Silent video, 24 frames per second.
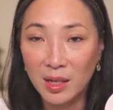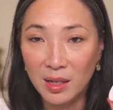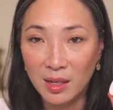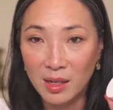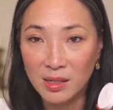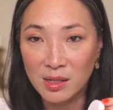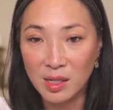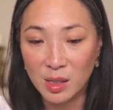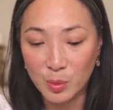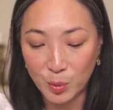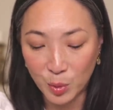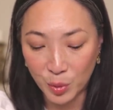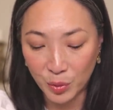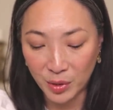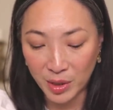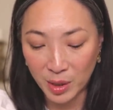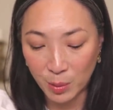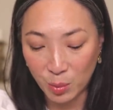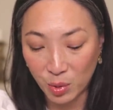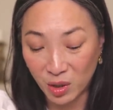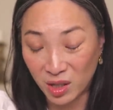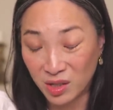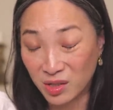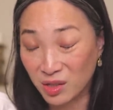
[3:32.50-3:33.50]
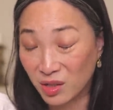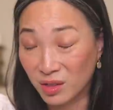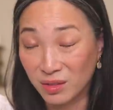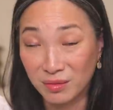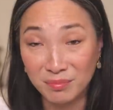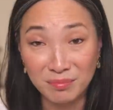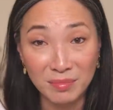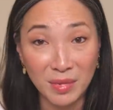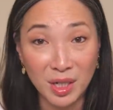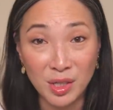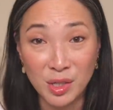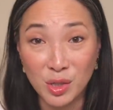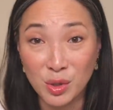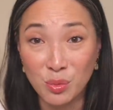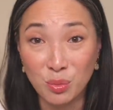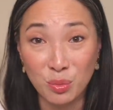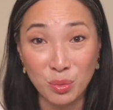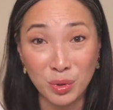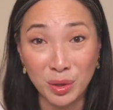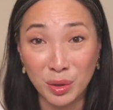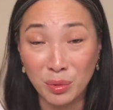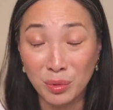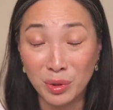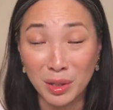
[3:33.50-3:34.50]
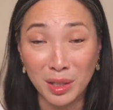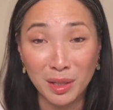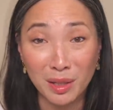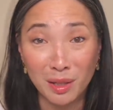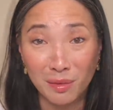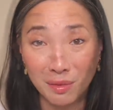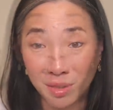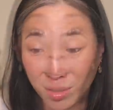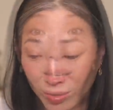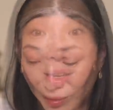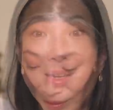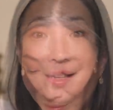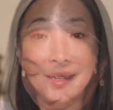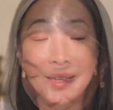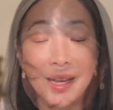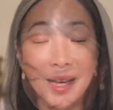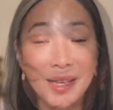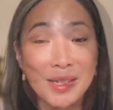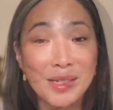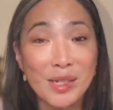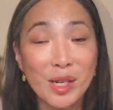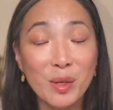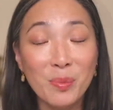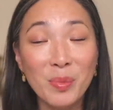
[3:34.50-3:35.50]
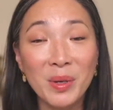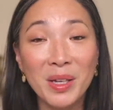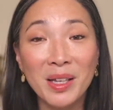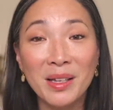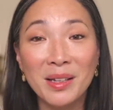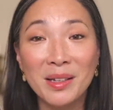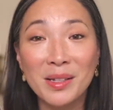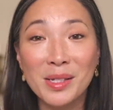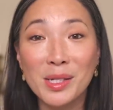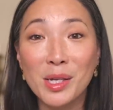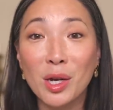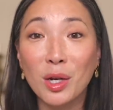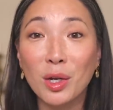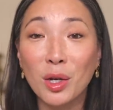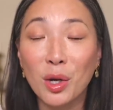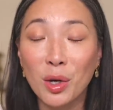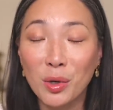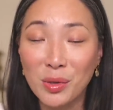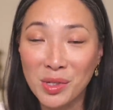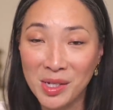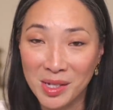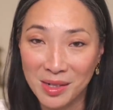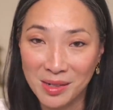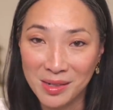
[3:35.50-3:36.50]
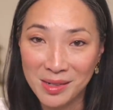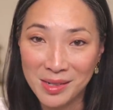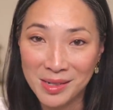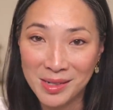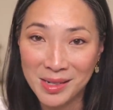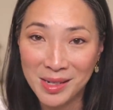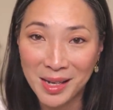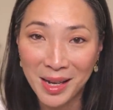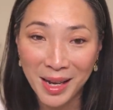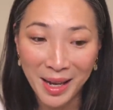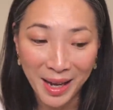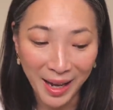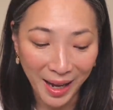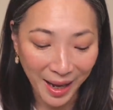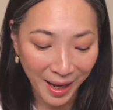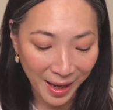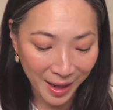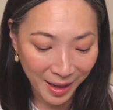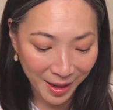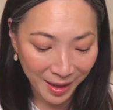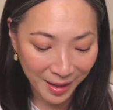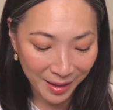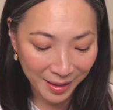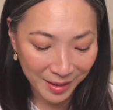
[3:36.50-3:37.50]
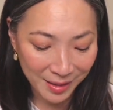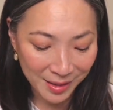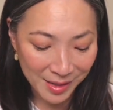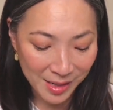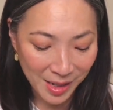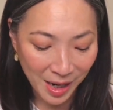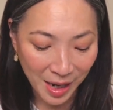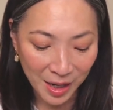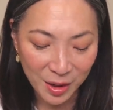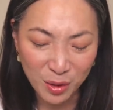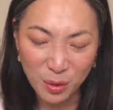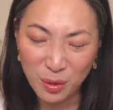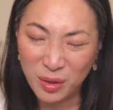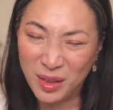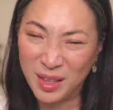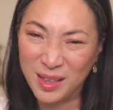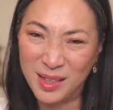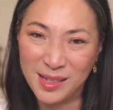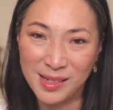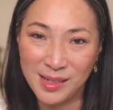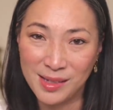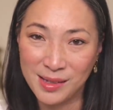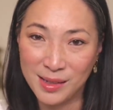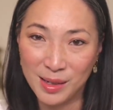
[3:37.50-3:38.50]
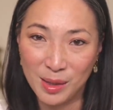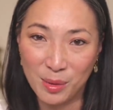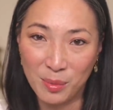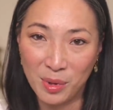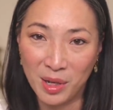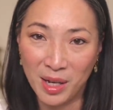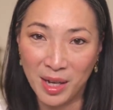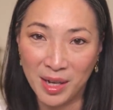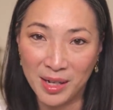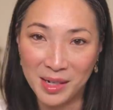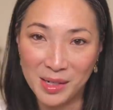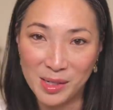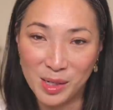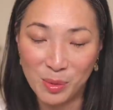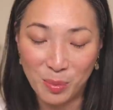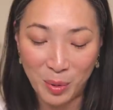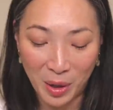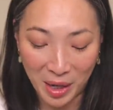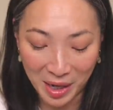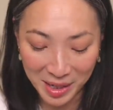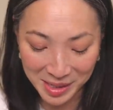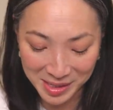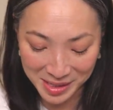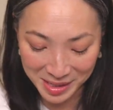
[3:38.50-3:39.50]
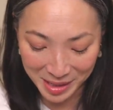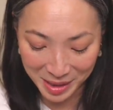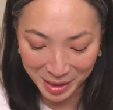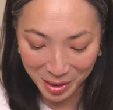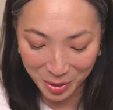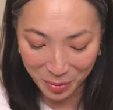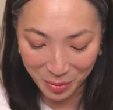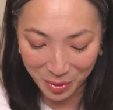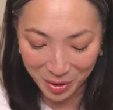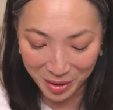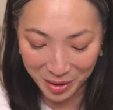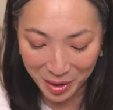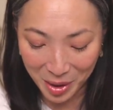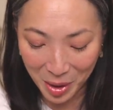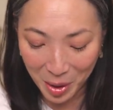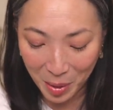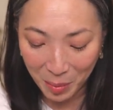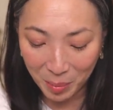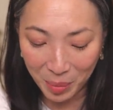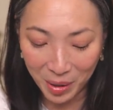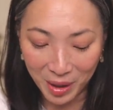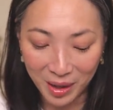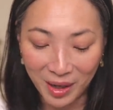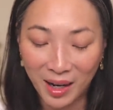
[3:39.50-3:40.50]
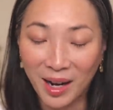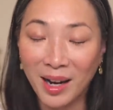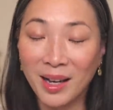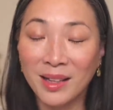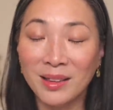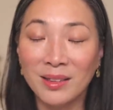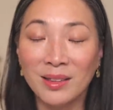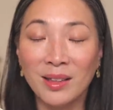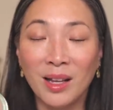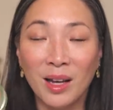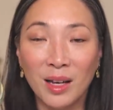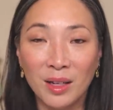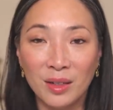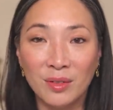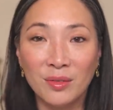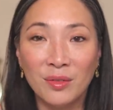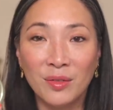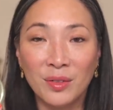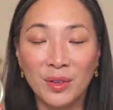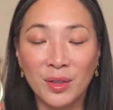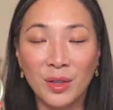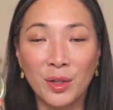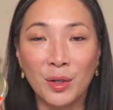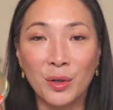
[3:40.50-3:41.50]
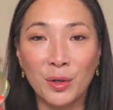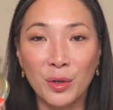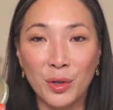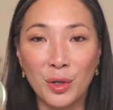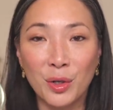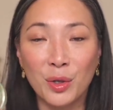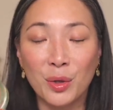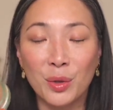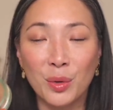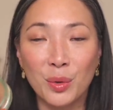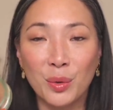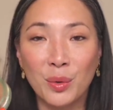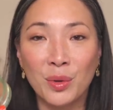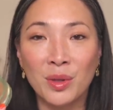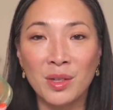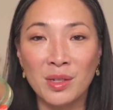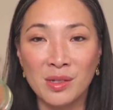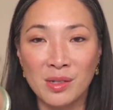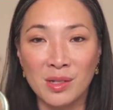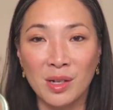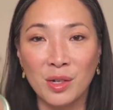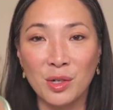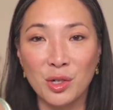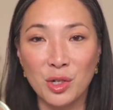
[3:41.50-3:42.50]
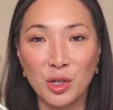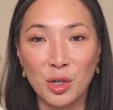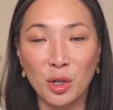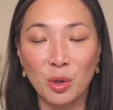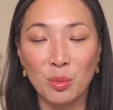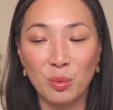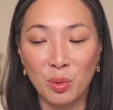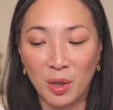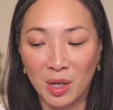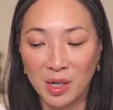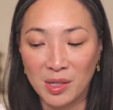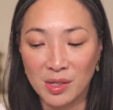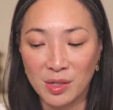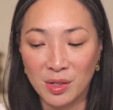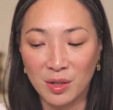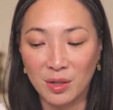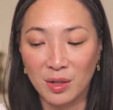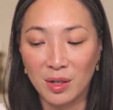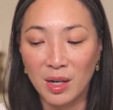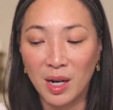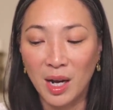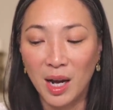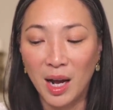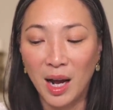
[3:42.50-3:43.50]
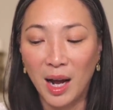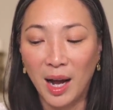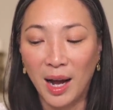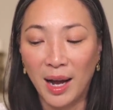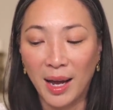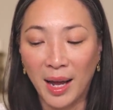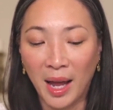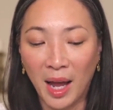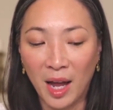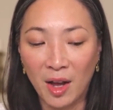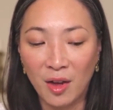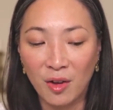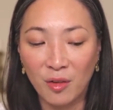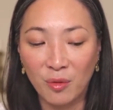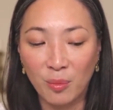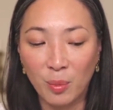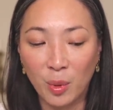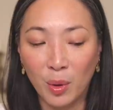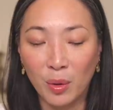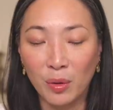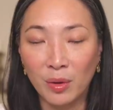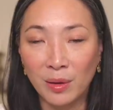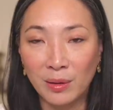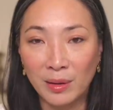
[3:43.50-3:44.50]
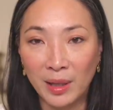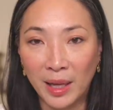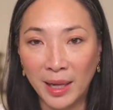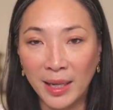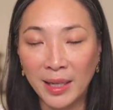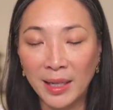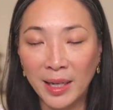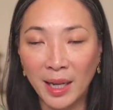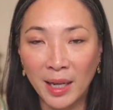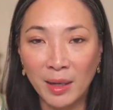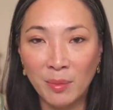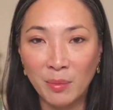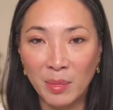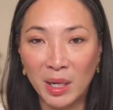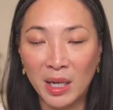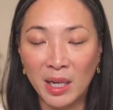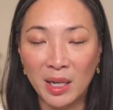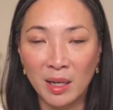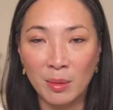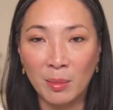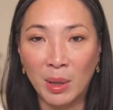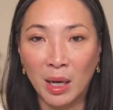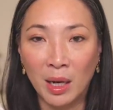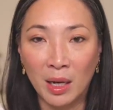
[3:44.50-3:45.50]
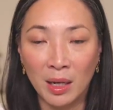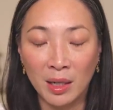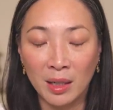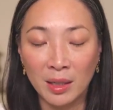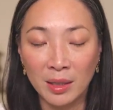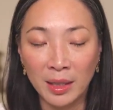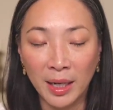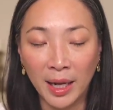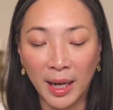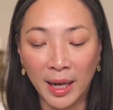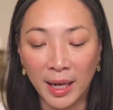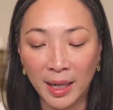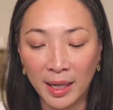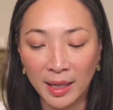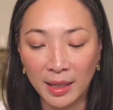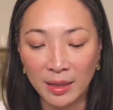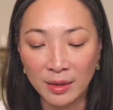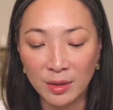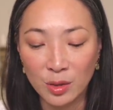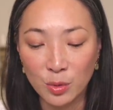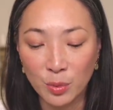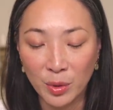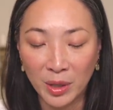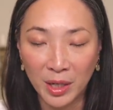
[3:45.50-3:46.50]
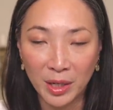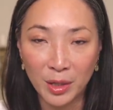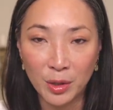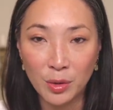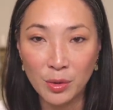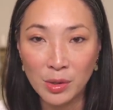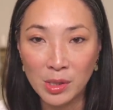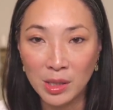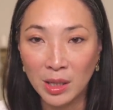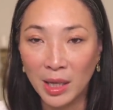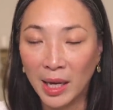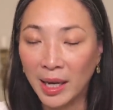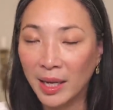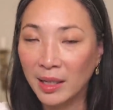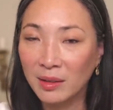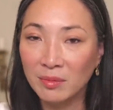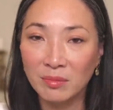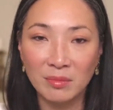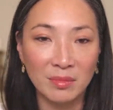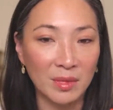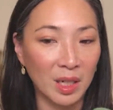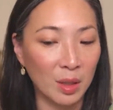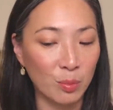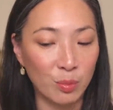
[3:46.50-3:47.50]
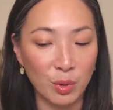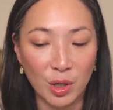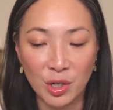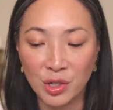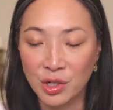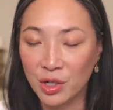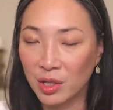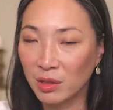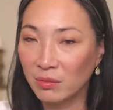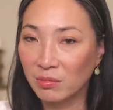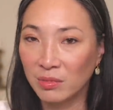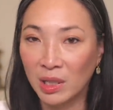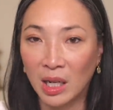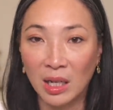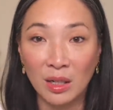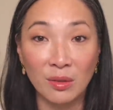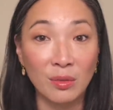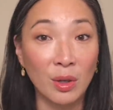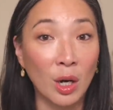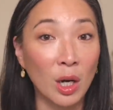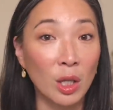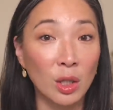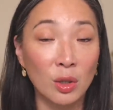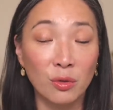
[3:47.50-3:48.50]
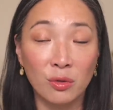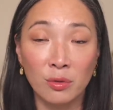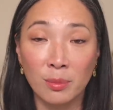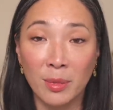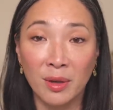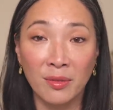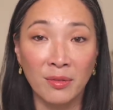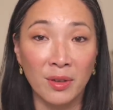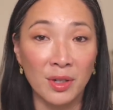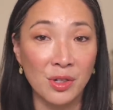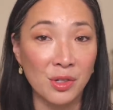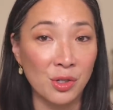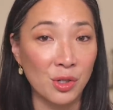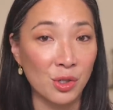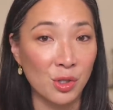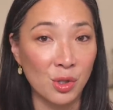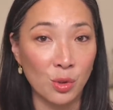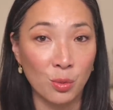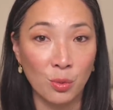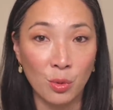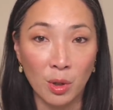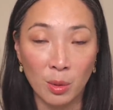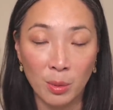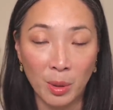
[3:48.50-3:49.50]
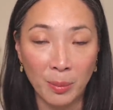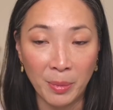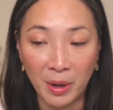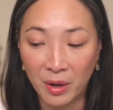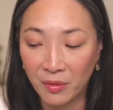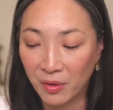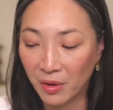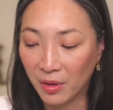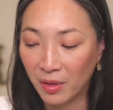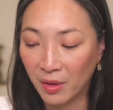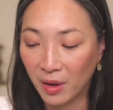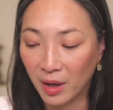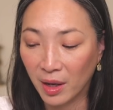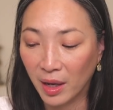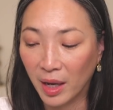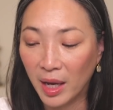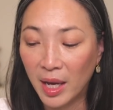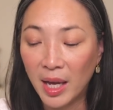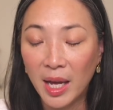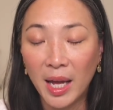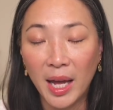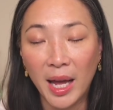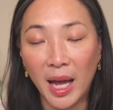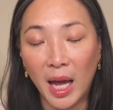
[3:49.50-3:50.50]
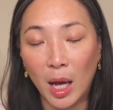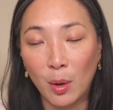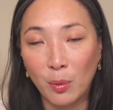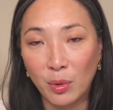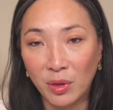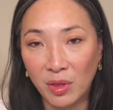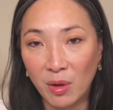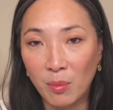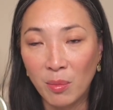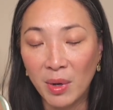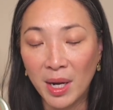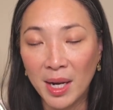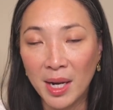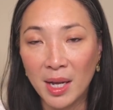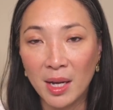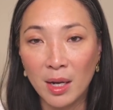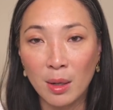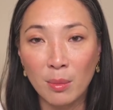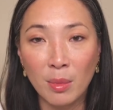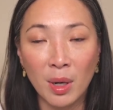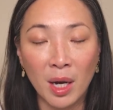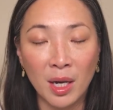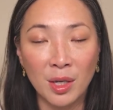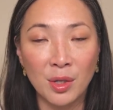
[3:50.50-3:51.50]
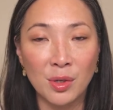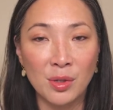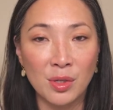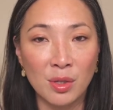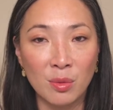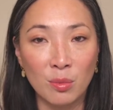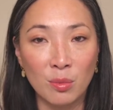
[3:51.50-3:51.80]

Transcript: is this Buriti bronzer. I just really, really love it. Next up is Kosas. And I don't think this is gonna be any surprise to anyone, but I love their new The Sun Show bronzer. I have both light and medium on, and when I use light, I brush it kind of all over my face just to warm up everything. And with the medium, I use